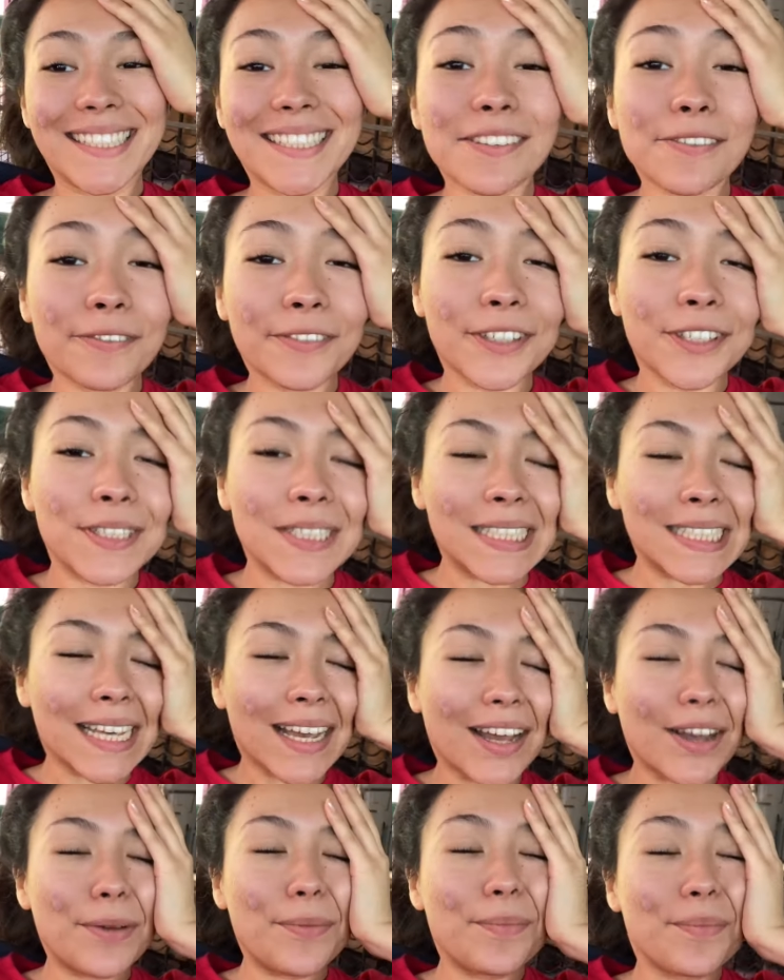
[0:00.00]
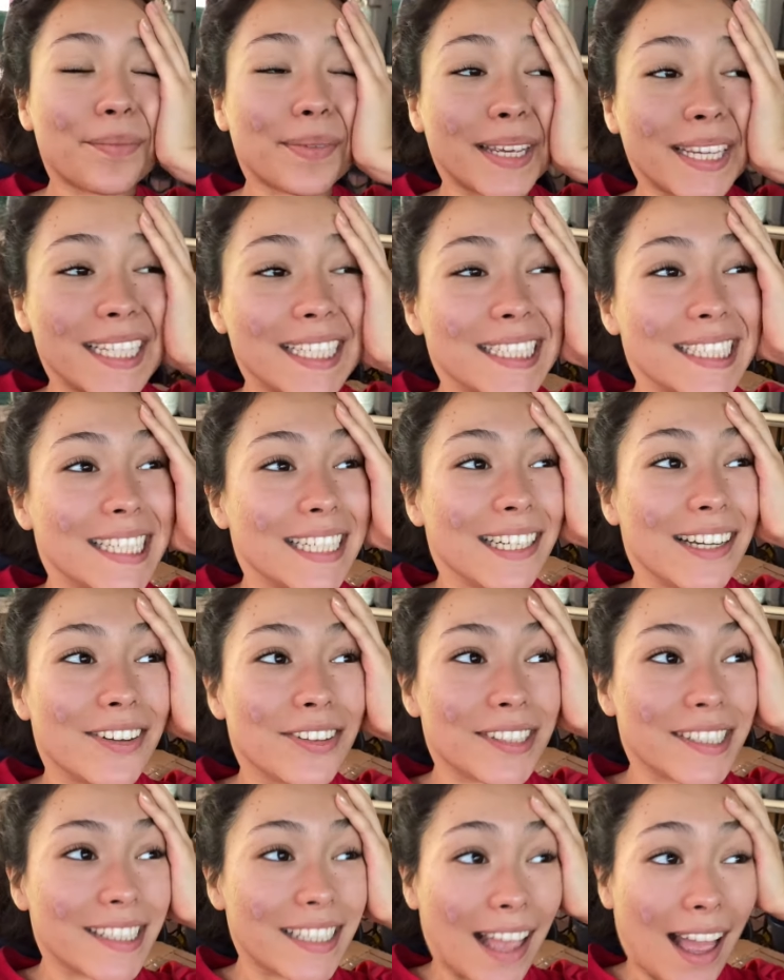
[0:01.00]
it feels amazing
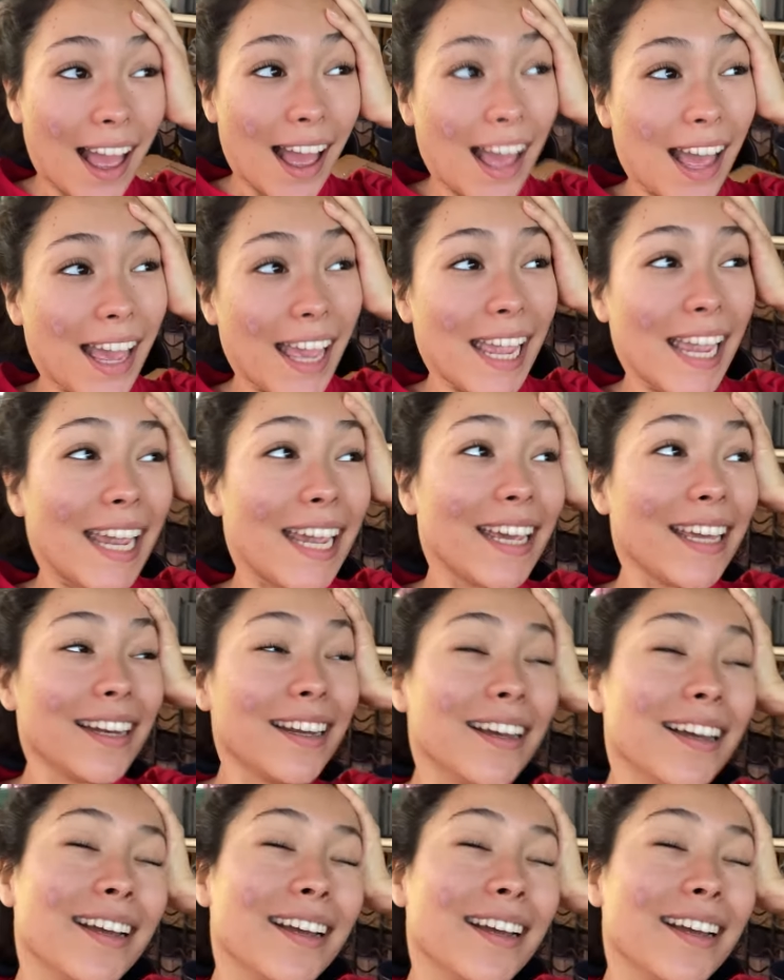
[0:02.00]
outside.